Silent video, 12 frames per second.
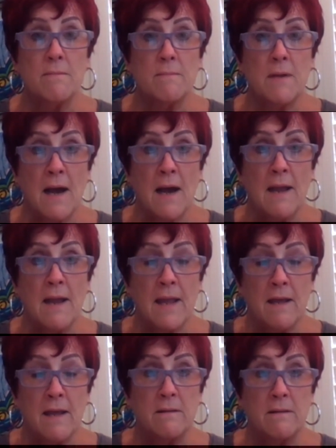I
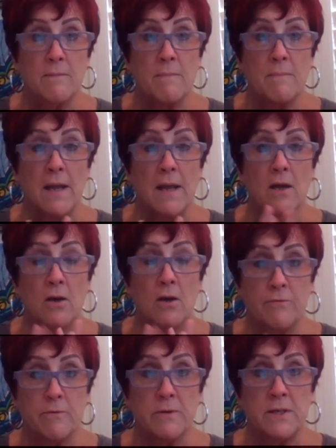had my
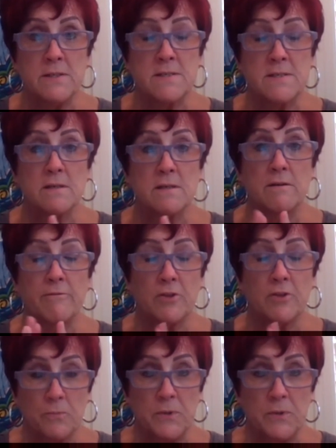ovaries,
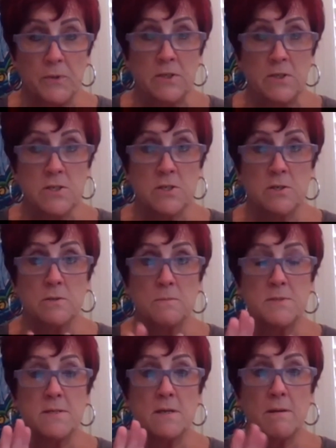fallopian tubes,
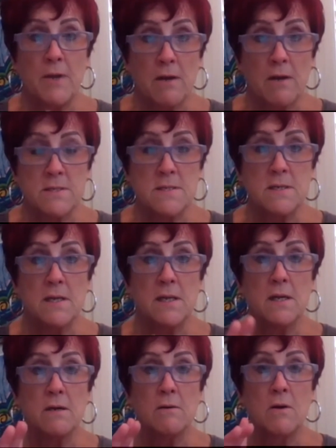
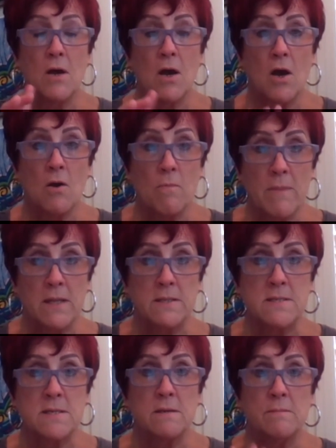peritoneal,
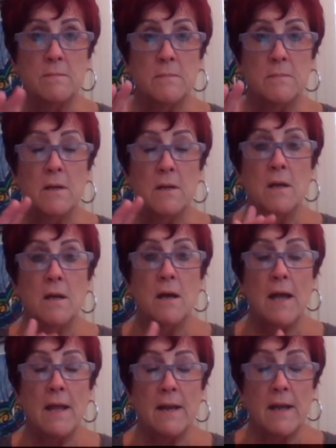omentum,
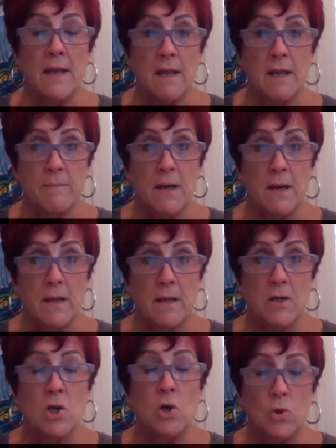and I had my
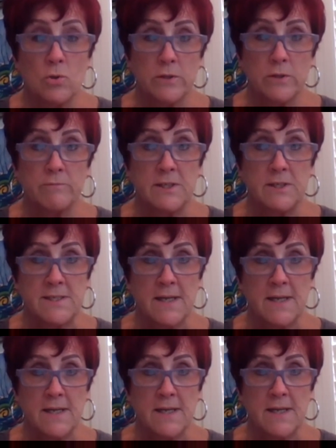colon
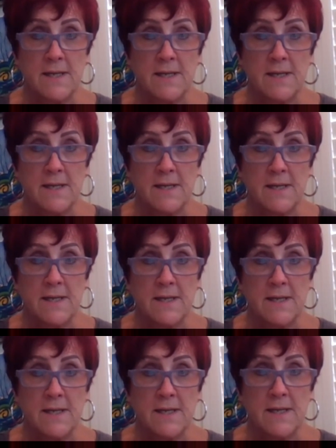resected in 3
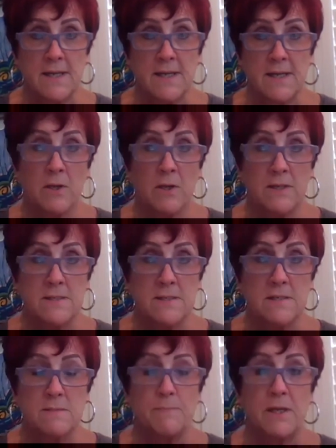places
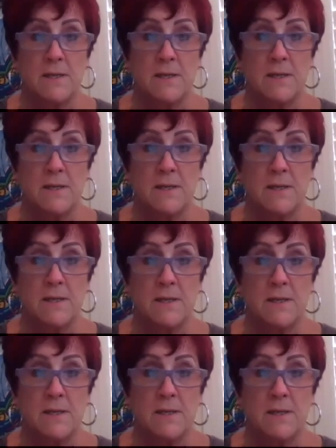because it had
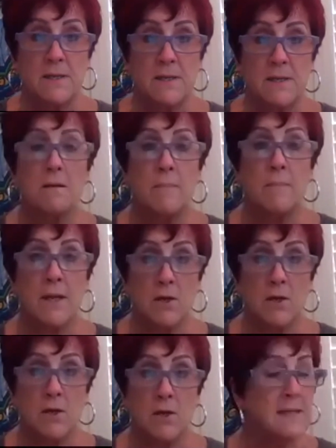permeated my
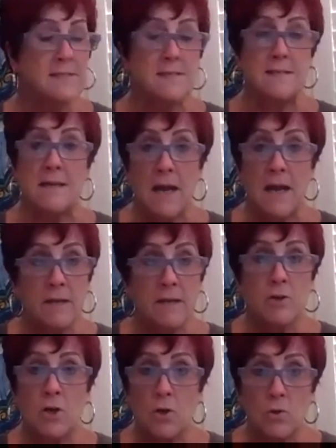colon. I did not
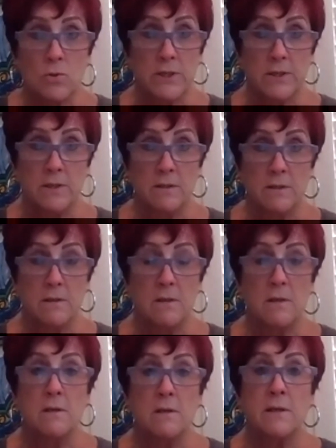have colon
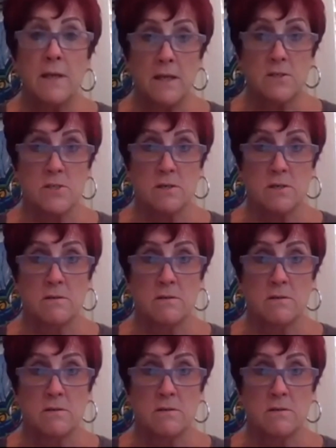cancer.